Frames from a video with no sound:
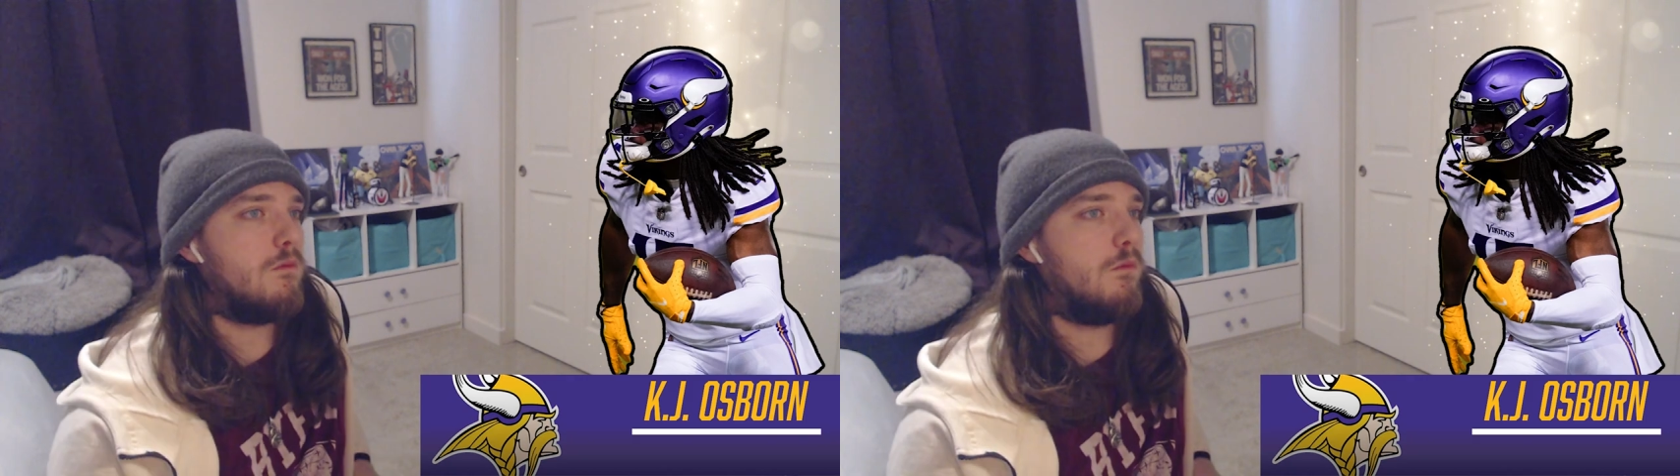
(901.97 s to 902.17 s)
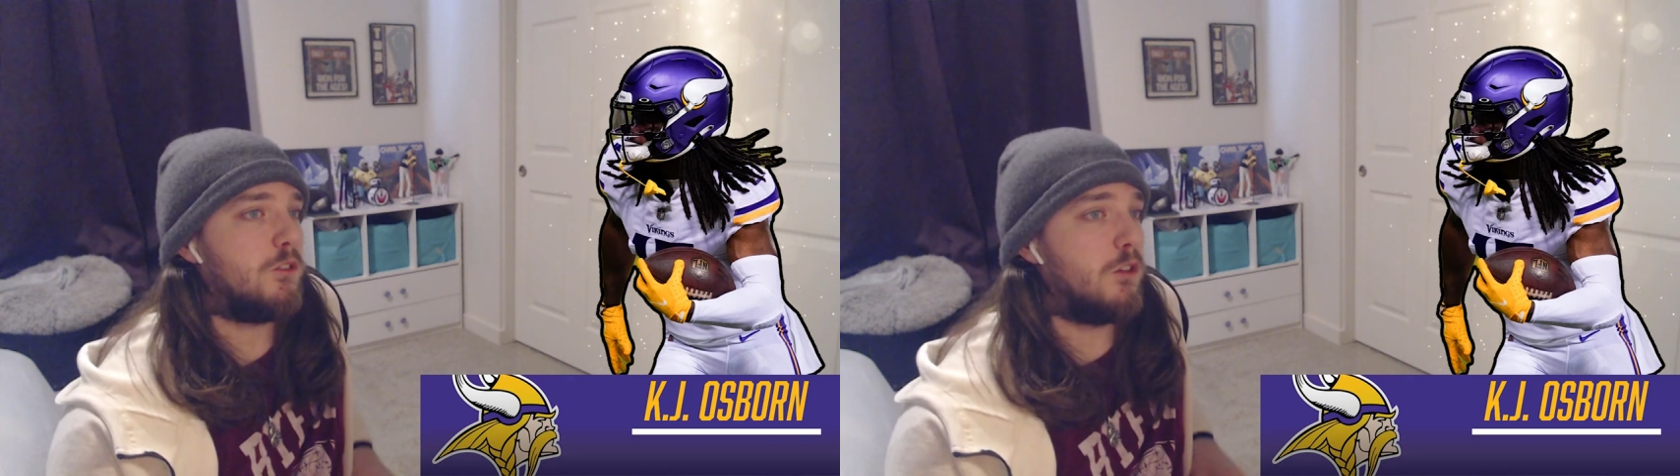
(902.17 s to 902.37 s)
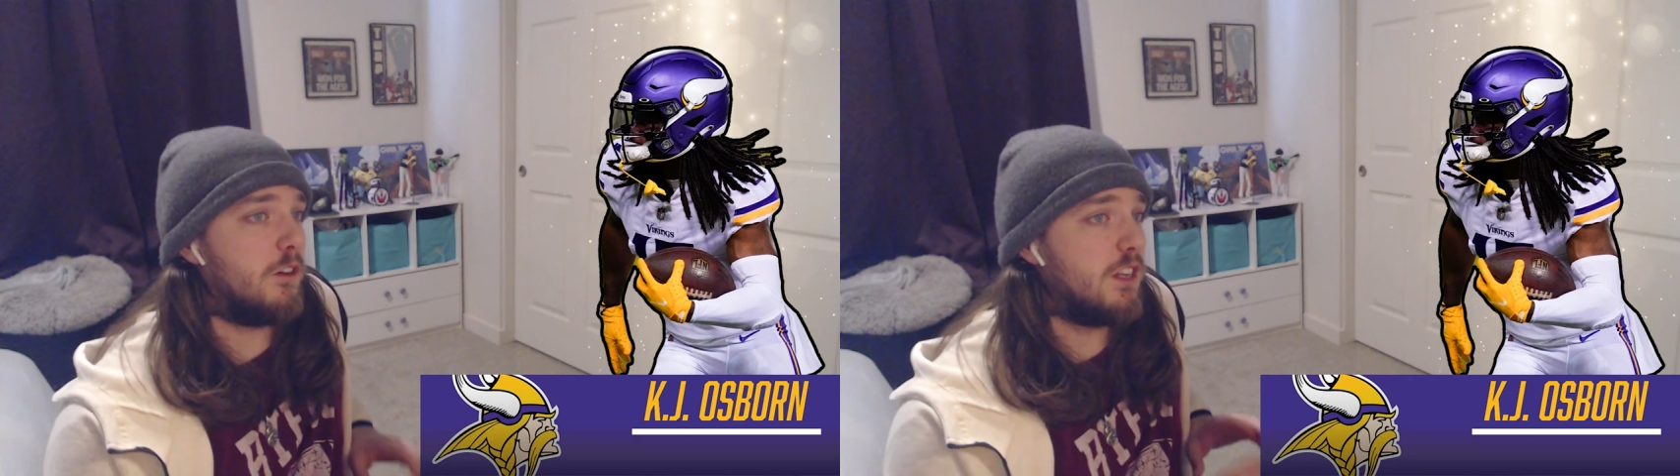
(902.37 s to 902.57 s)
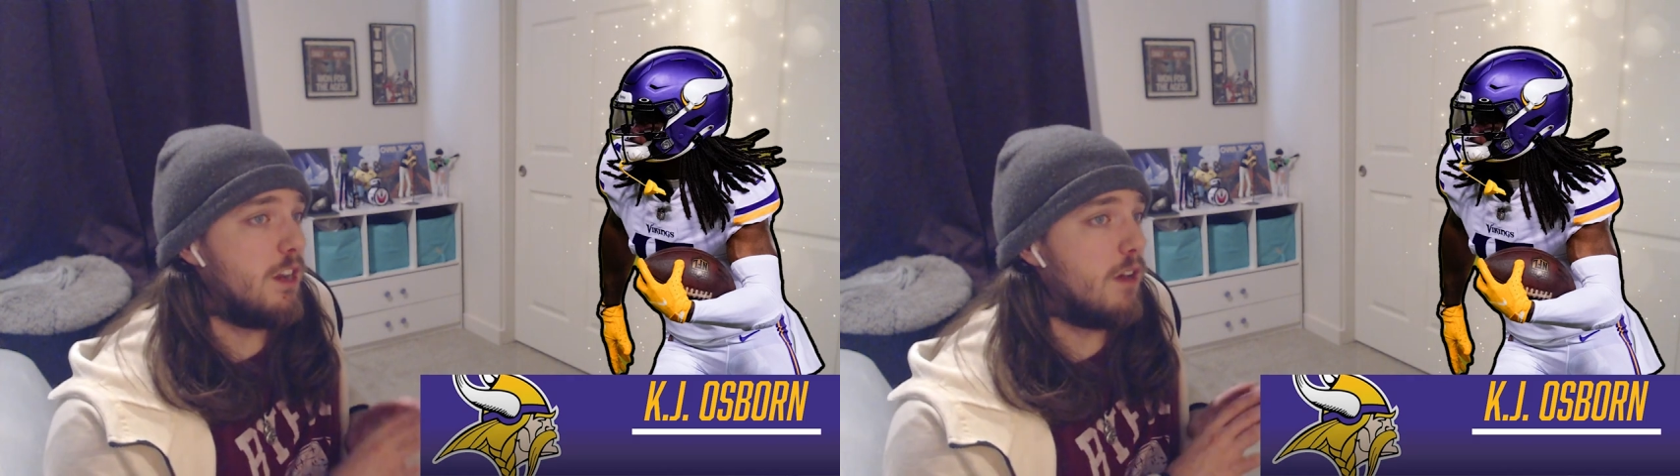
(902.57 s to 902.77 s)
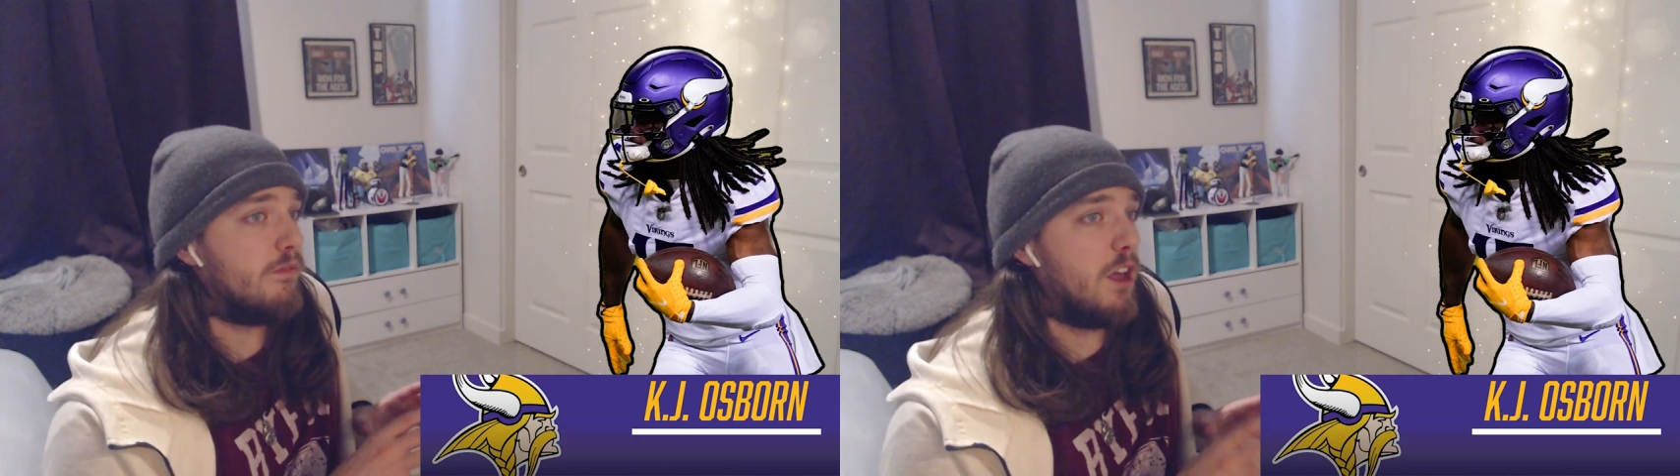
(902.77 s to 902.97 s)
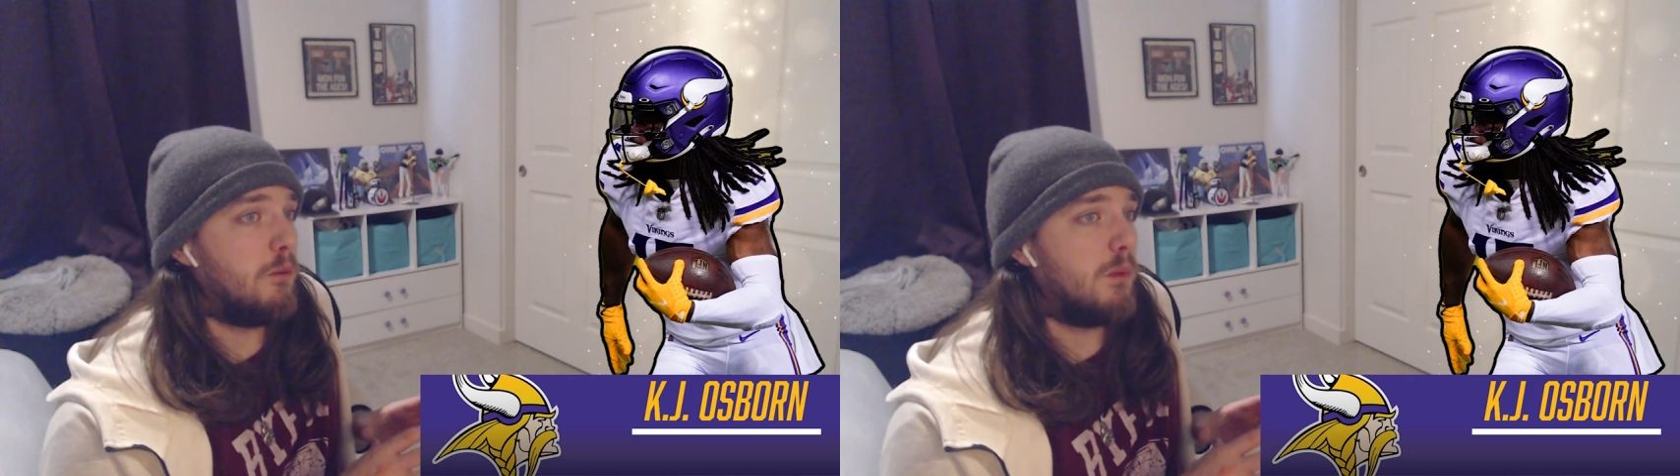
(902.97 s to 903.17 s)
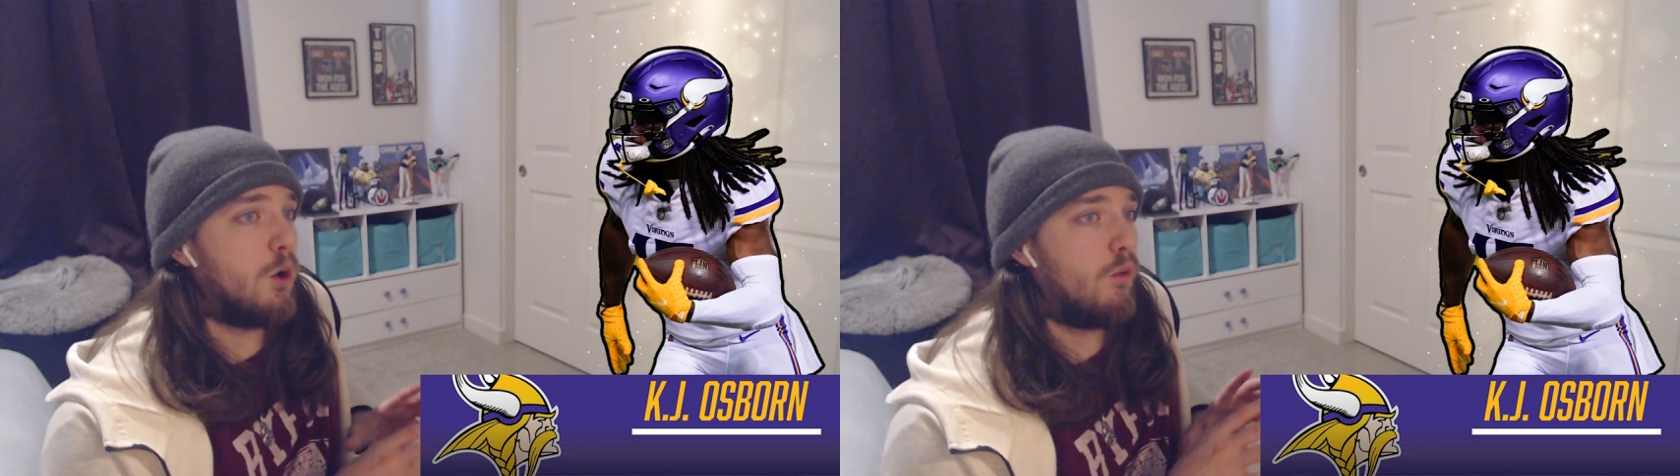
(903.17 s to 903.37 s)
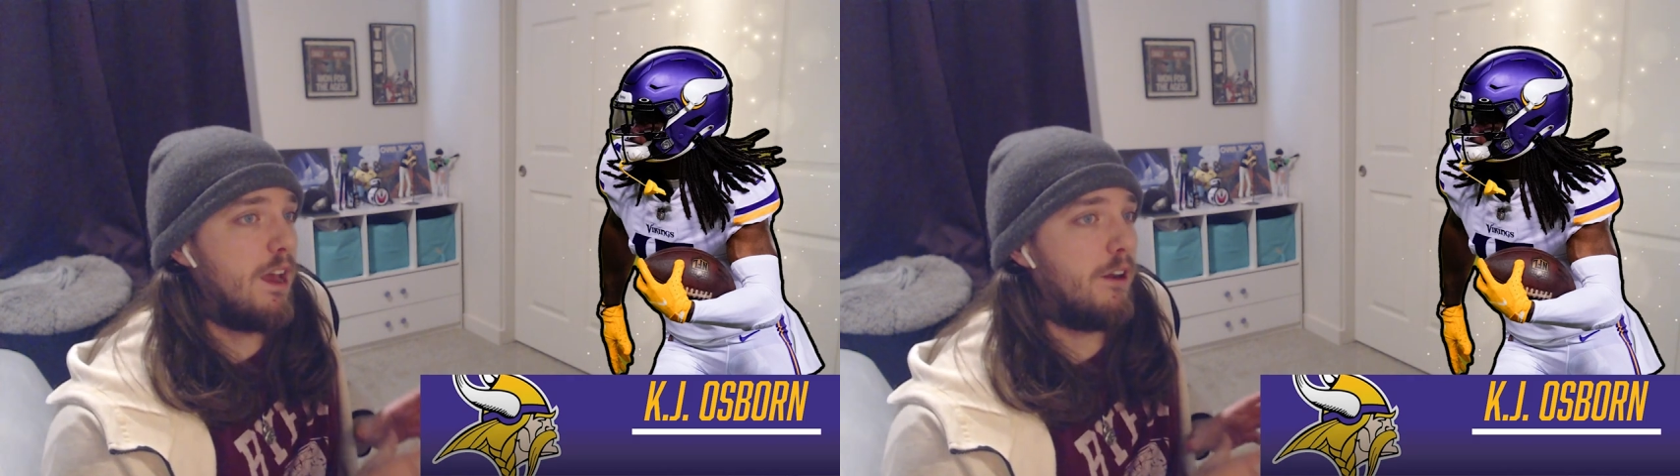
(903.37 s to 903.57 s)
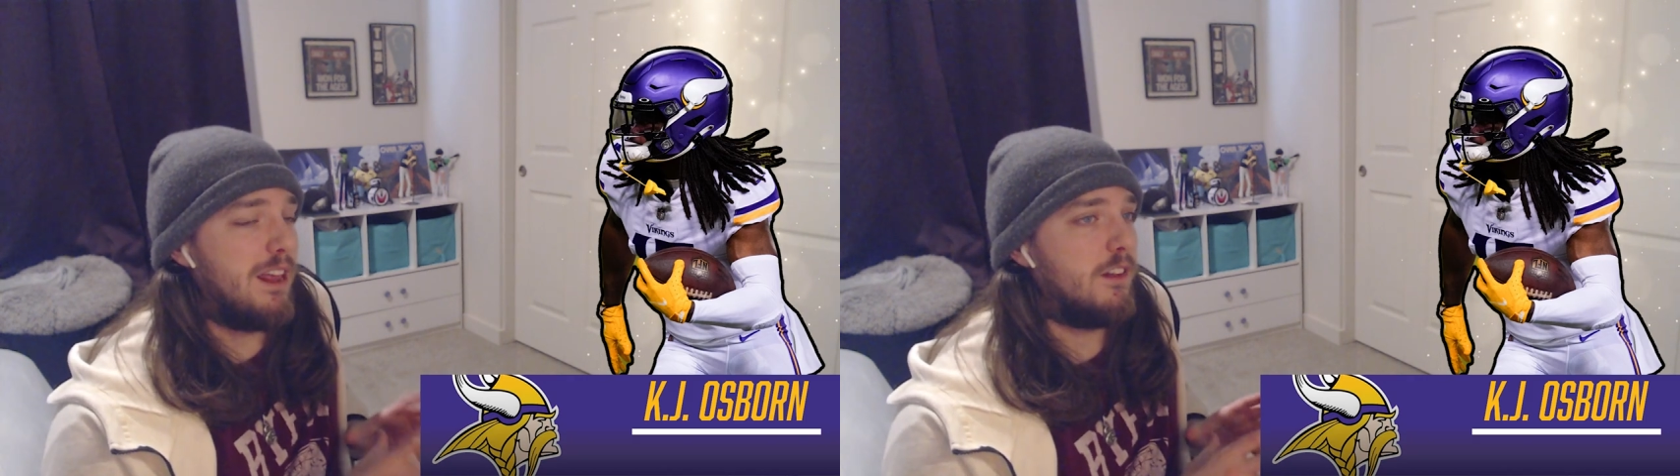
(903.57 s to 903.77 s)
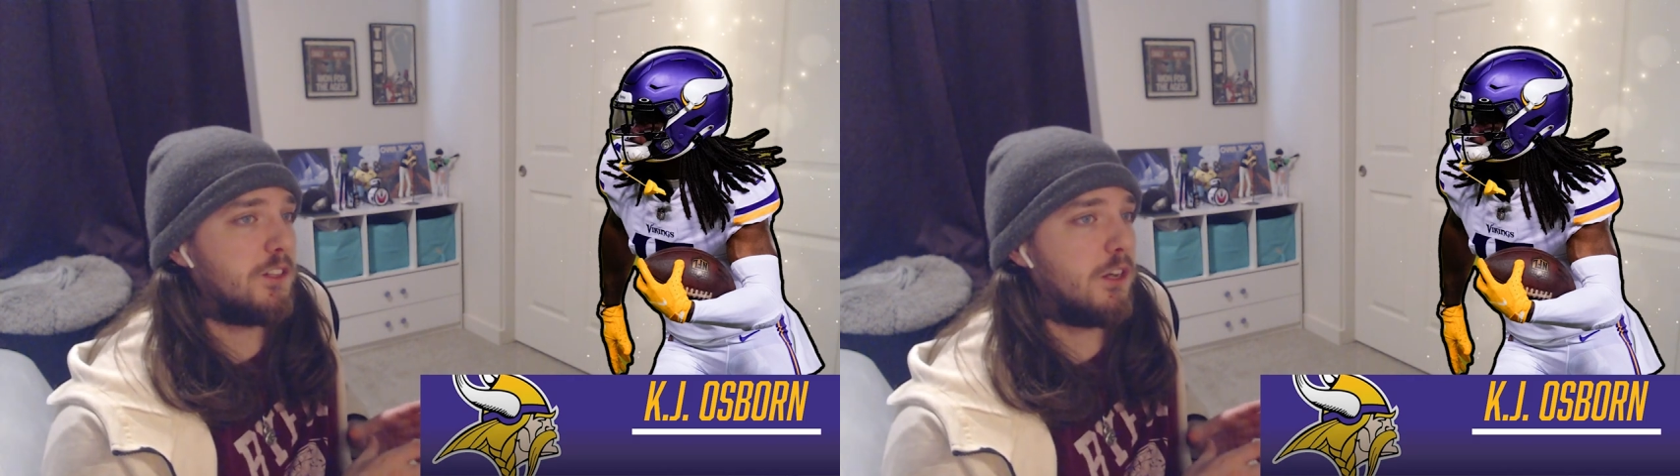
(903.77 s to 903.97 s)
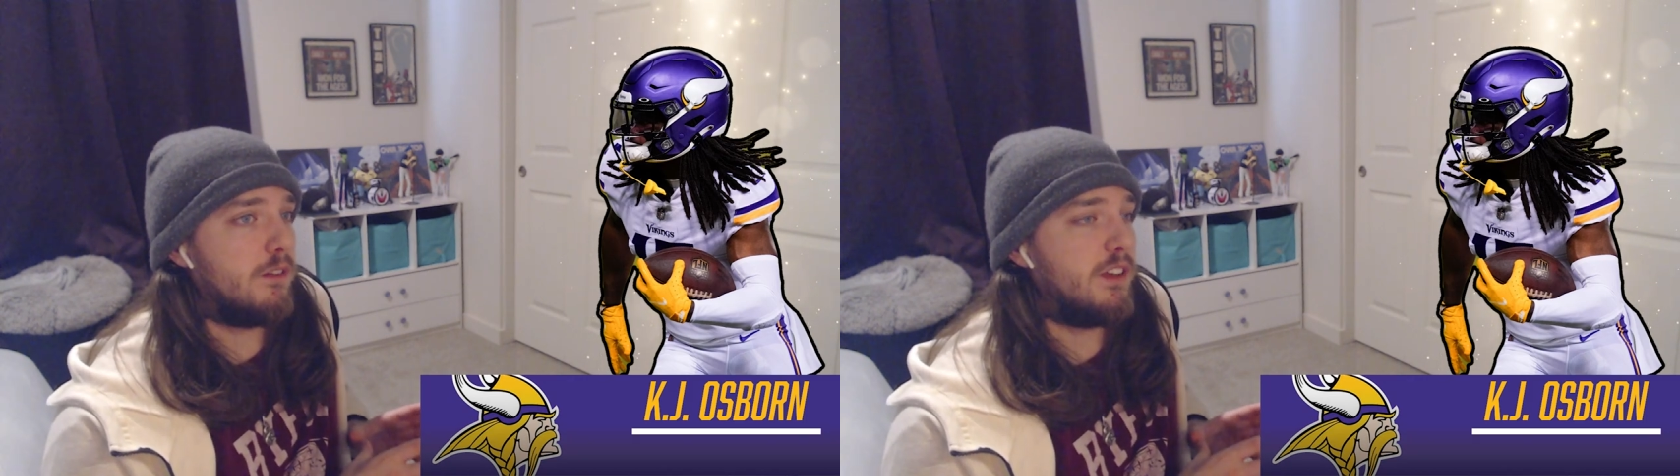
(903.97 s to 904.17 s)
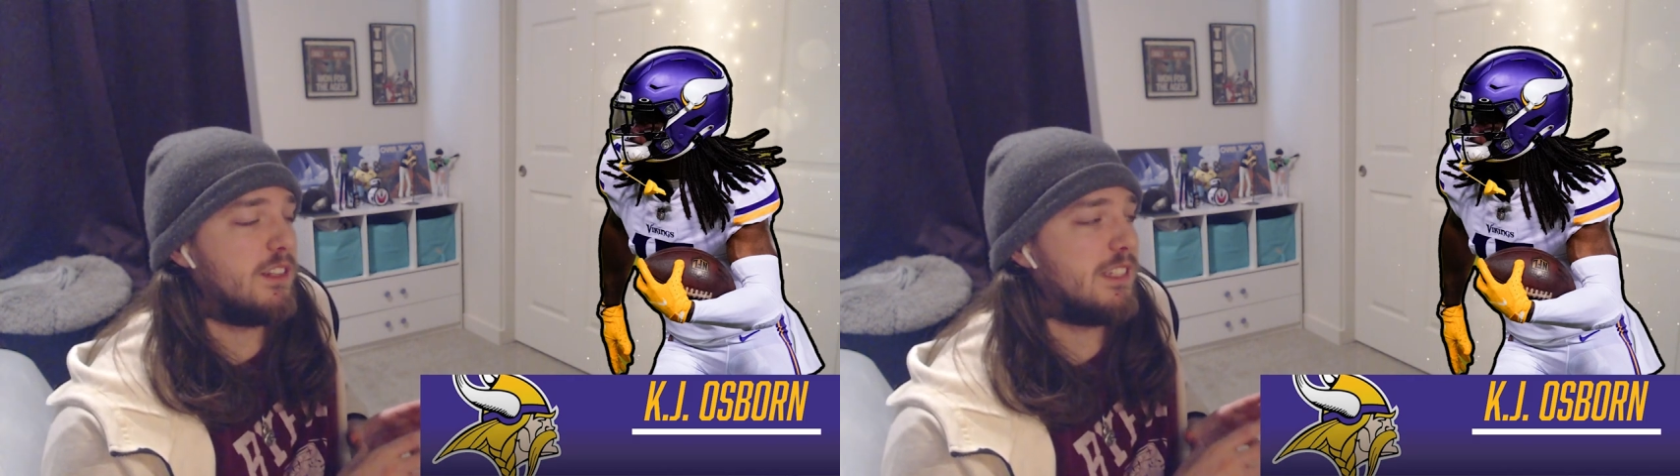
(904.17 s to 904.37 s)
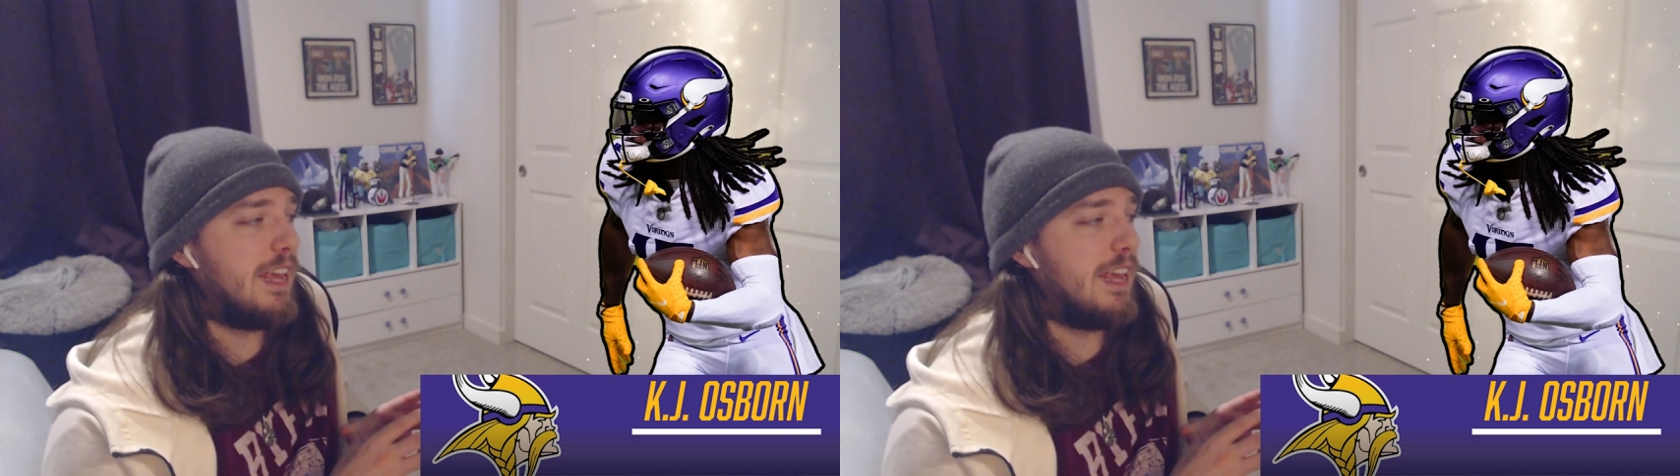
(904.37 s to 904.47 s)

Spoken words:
So there's enough volume to go around in this offense.